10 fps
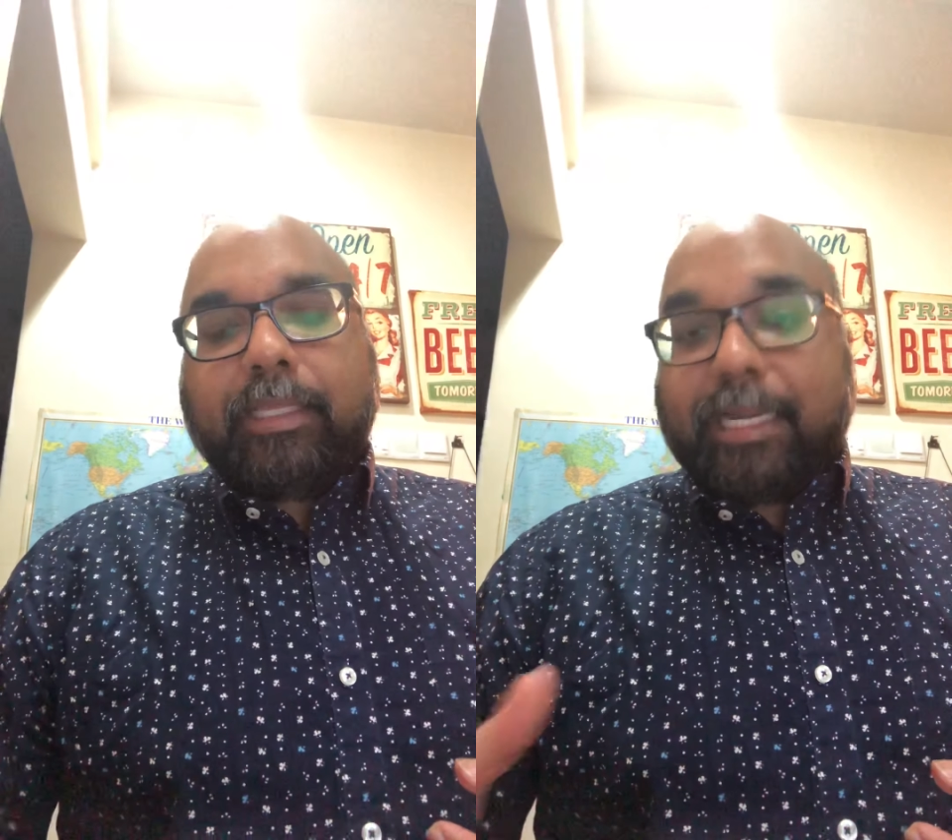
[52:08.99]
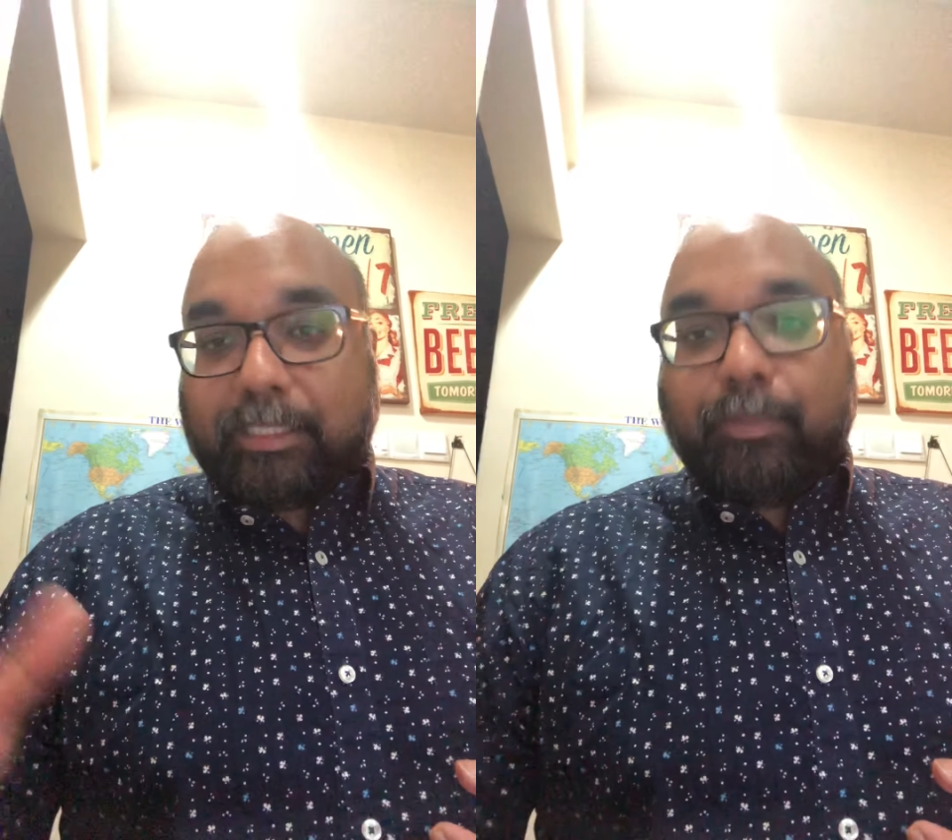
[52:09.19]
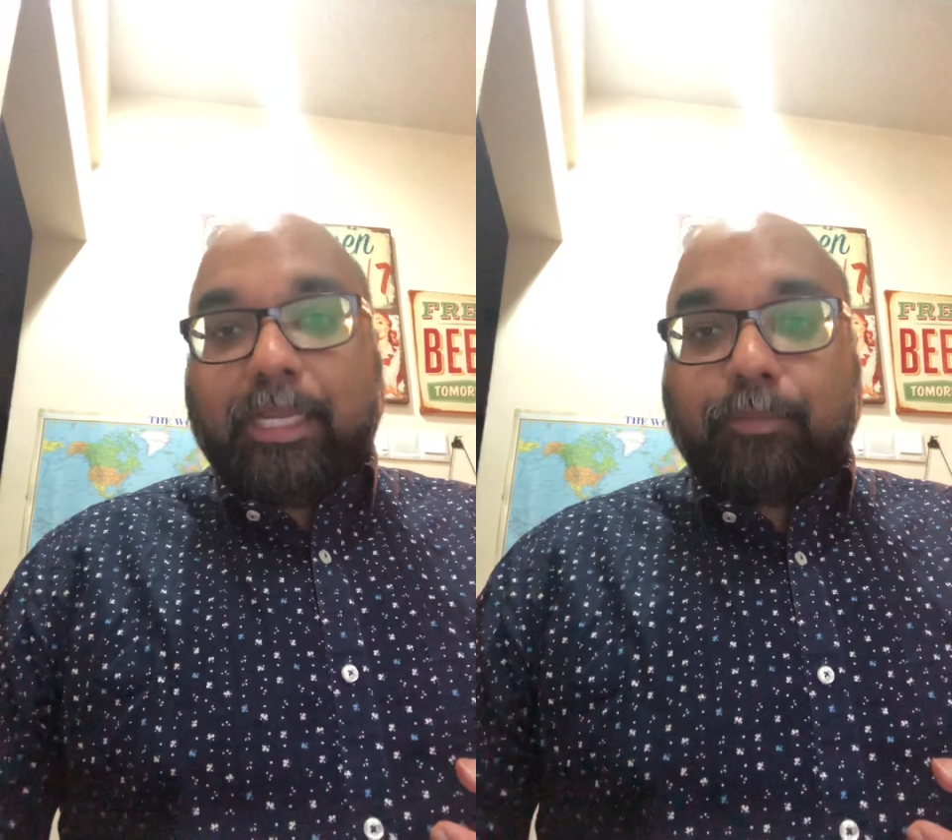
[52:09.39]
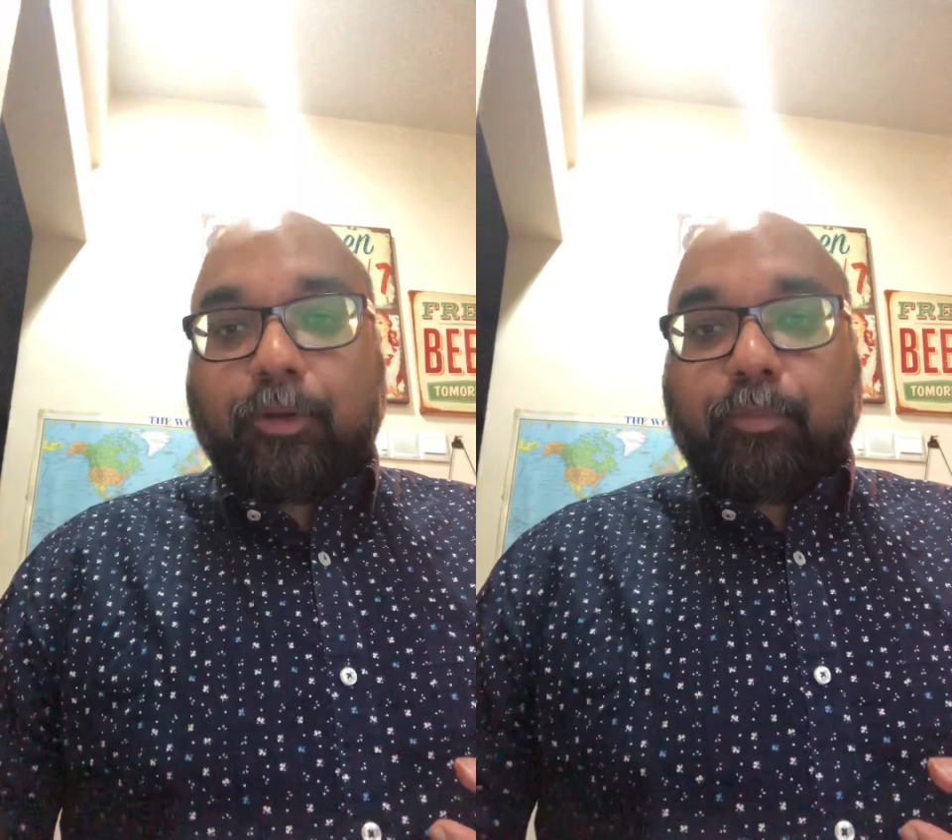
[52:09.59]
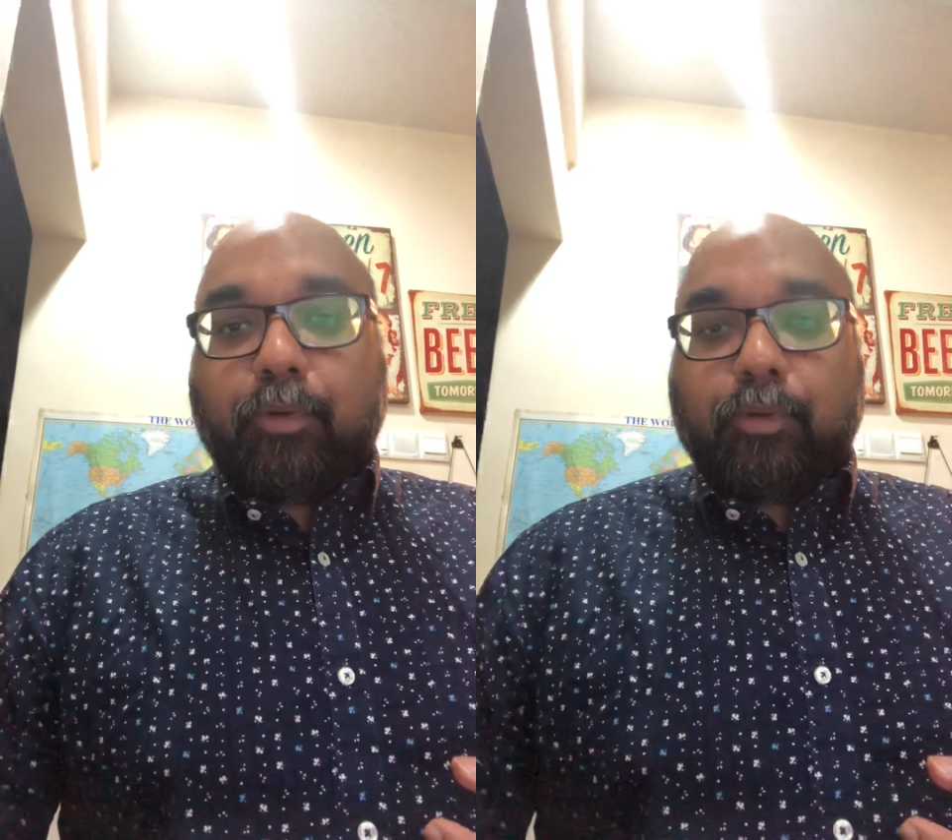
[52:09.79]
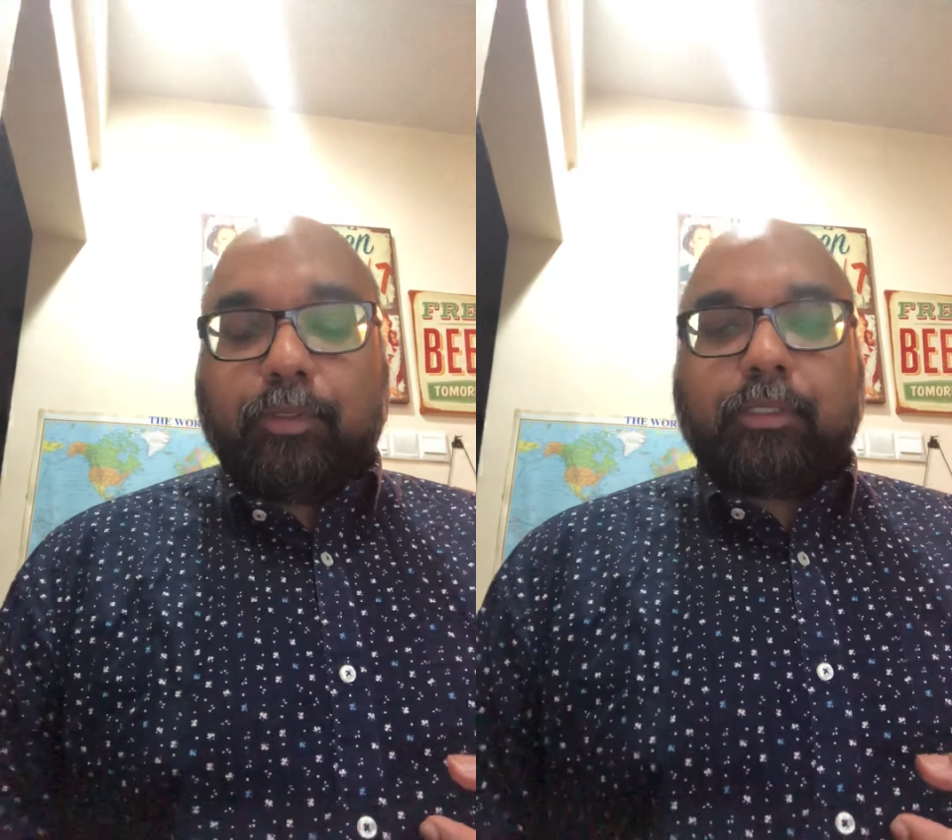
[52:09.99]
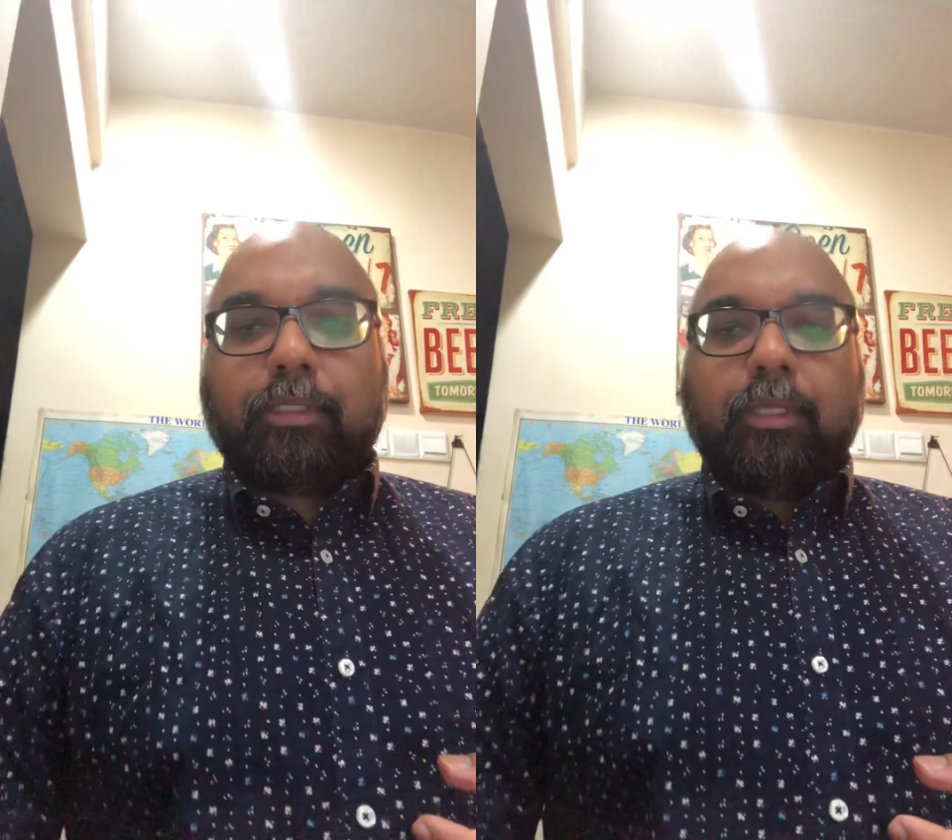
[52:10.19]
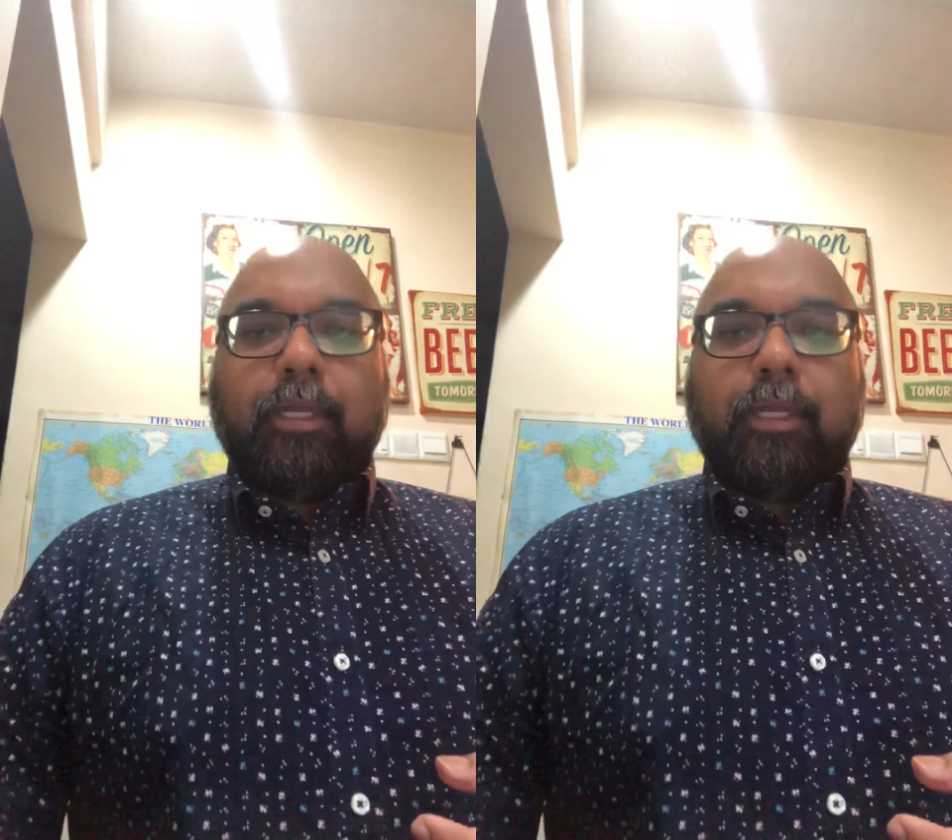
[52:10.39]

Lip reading: that's been proposed,